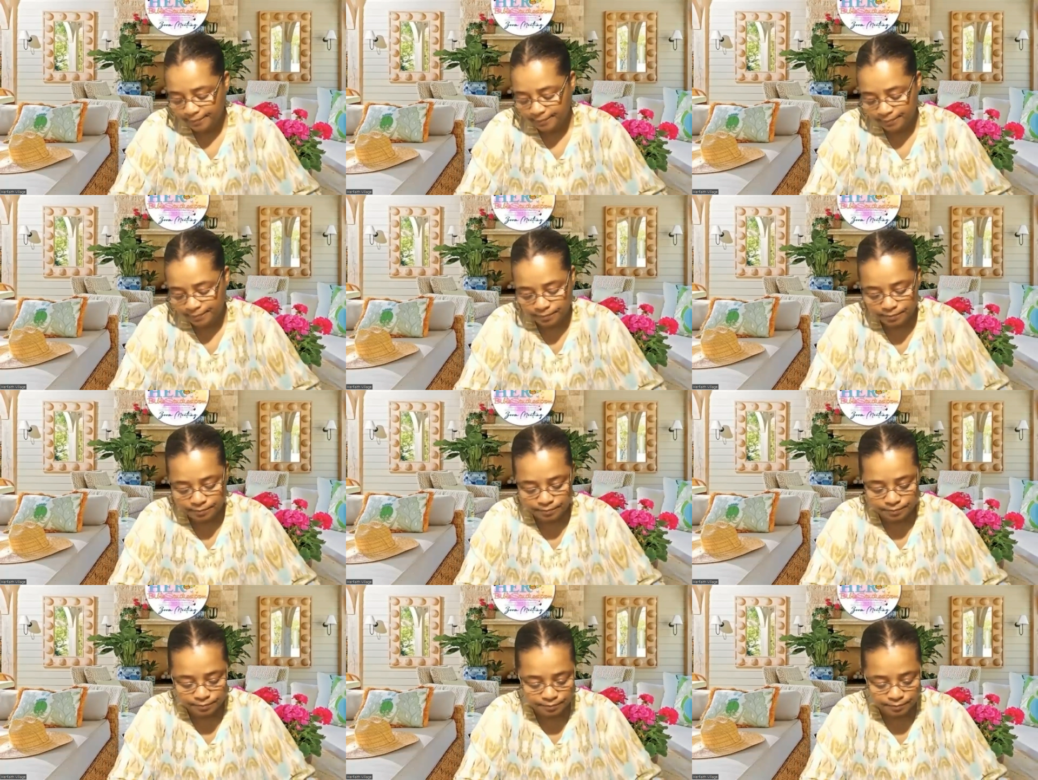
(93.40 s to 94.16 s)

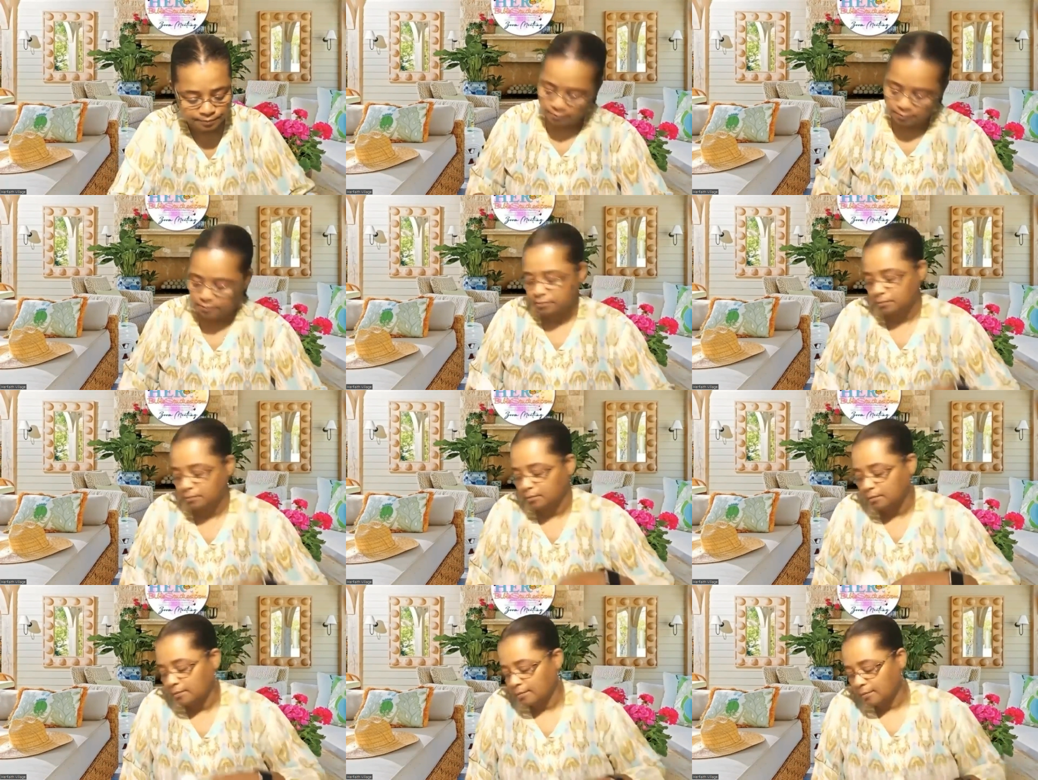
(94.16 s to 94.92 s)

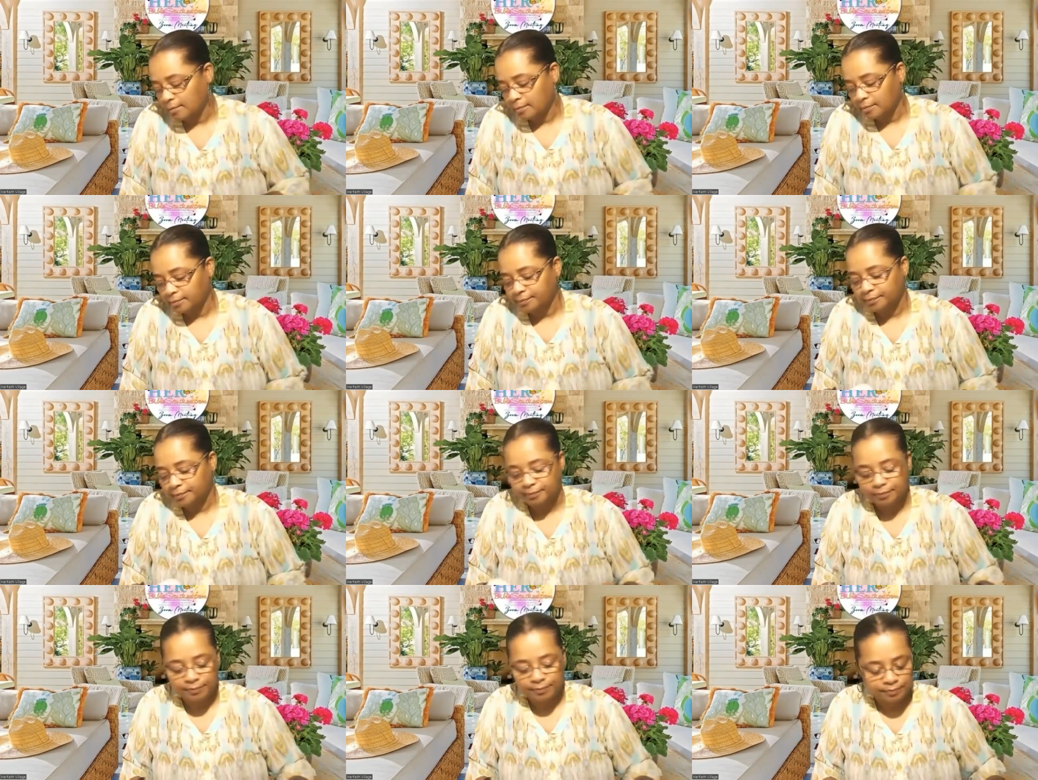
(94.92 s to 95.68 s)

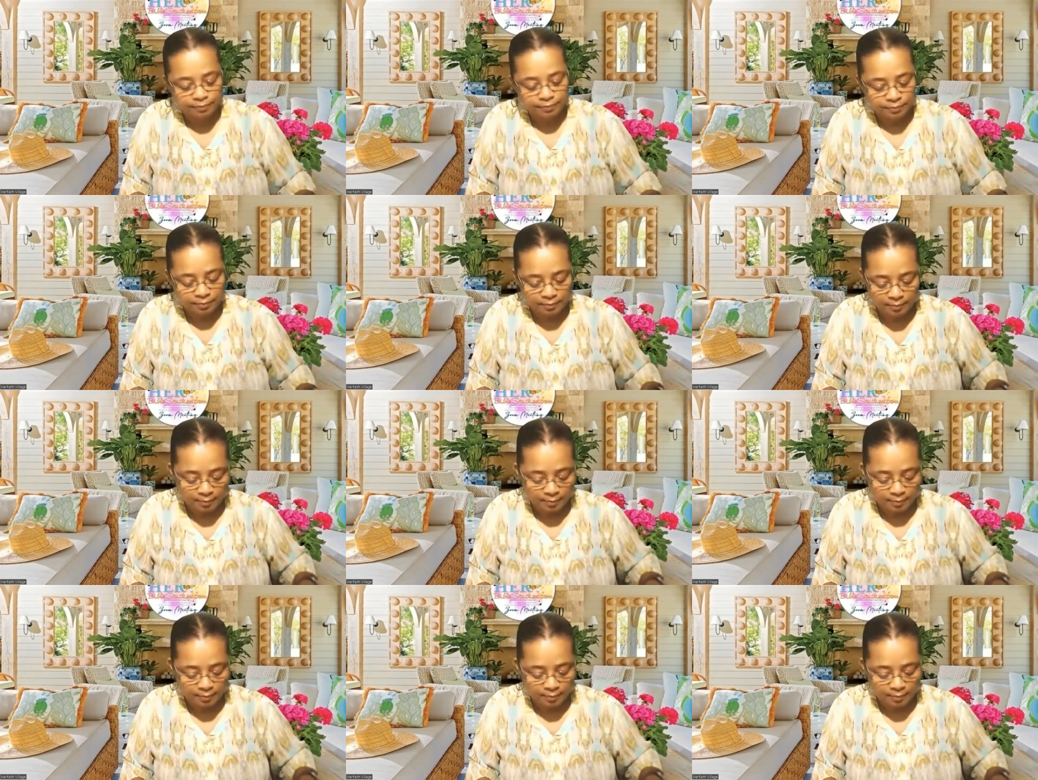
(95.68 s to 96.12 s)
[no speech]